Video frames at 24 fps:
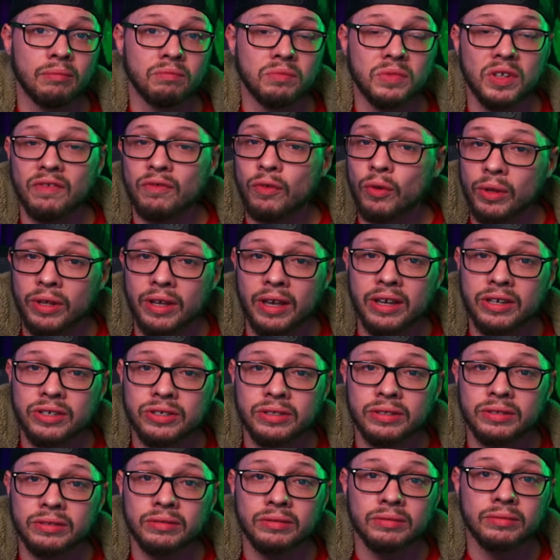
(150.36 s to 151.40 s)

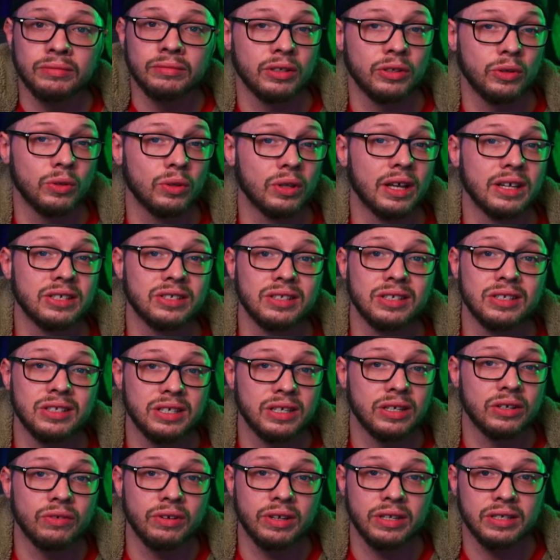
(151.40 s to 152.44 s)
defoliation, utilizing the
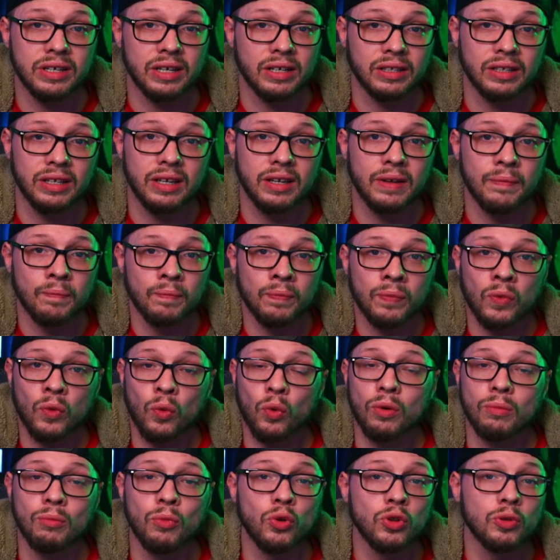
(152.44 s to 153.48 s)
sea green technique,
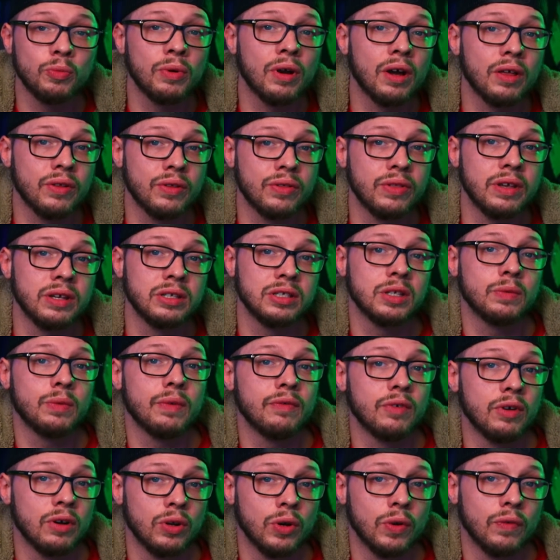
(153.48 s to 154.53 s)
or multiple other things that
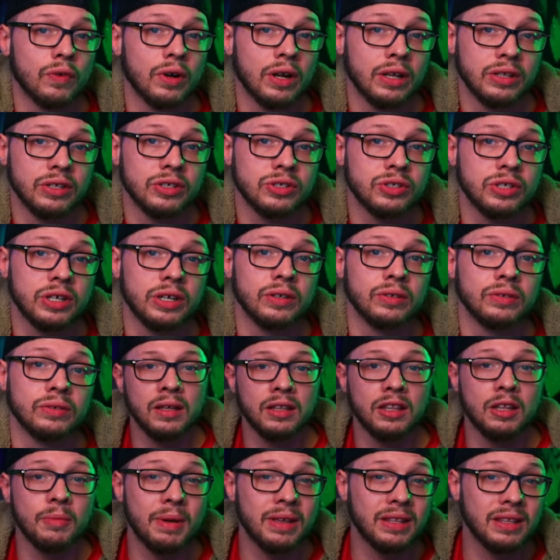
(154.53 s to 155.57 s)
we've gone over on this channel.
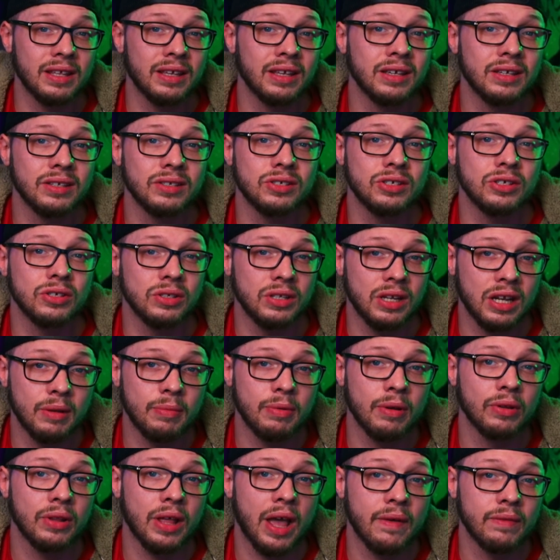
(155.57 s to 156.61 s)
The main thing is you need to
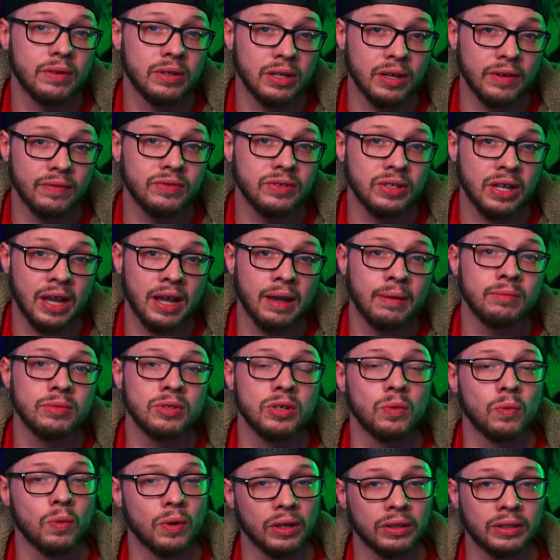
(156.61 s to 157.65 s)
be able to have enough time
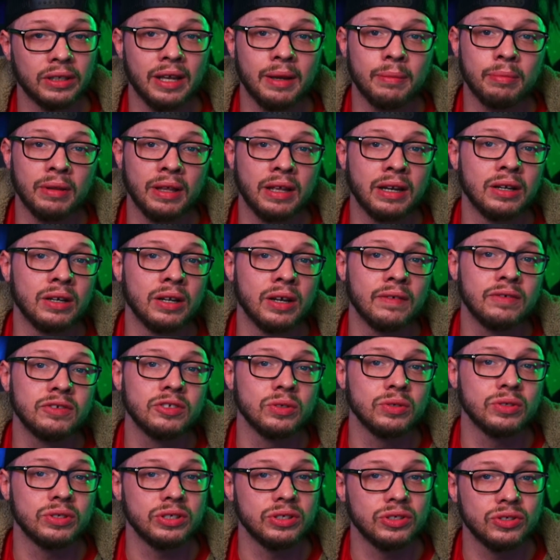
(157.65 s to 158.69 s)
to work that plant enough
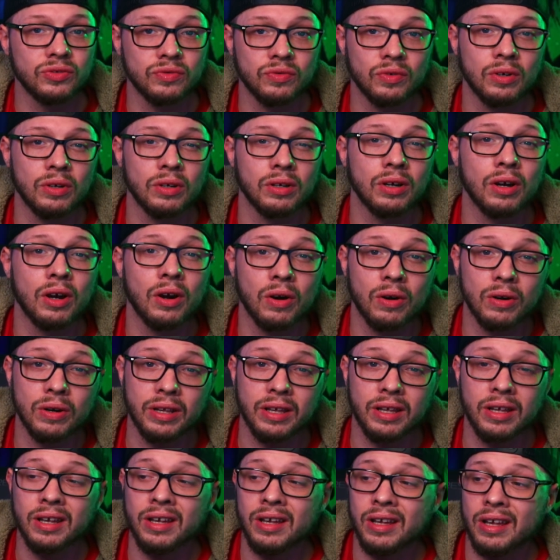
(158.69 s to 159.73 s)
so she's strong,
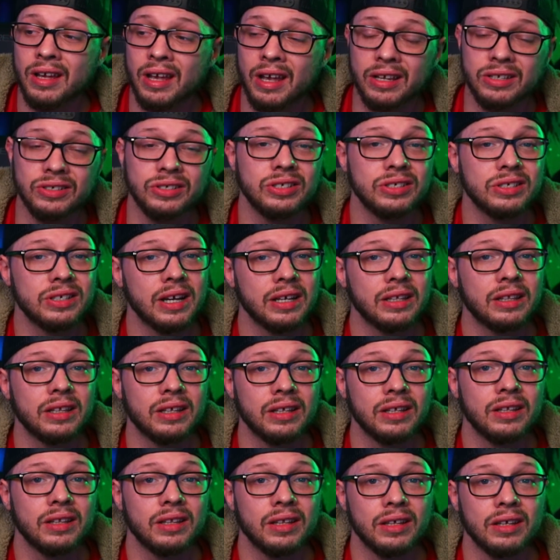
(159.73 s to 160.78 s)
hardy, and she's got
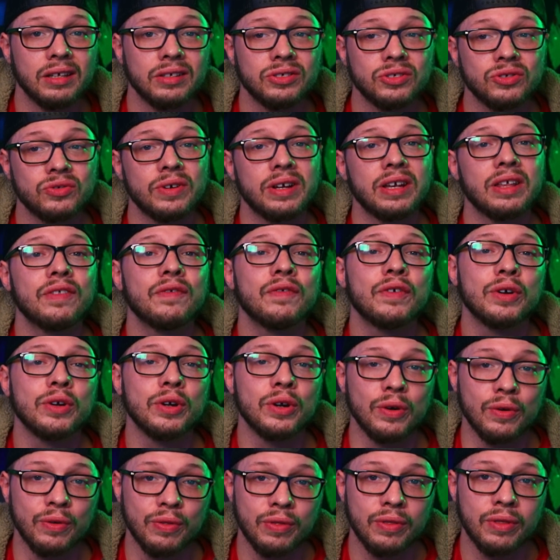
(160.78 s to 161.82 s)
the strength for
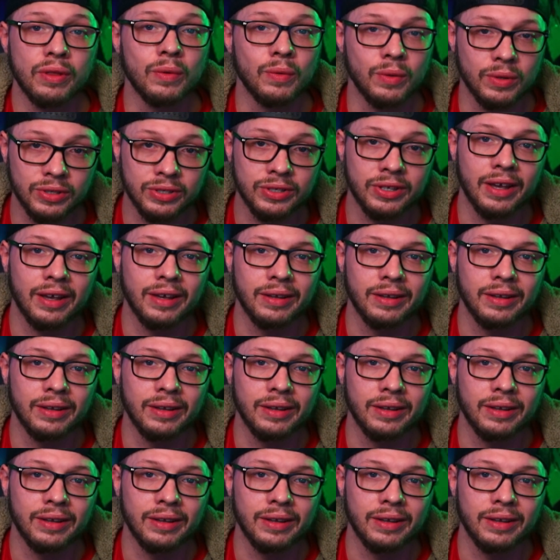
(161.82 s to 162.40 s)
girth, we'll say.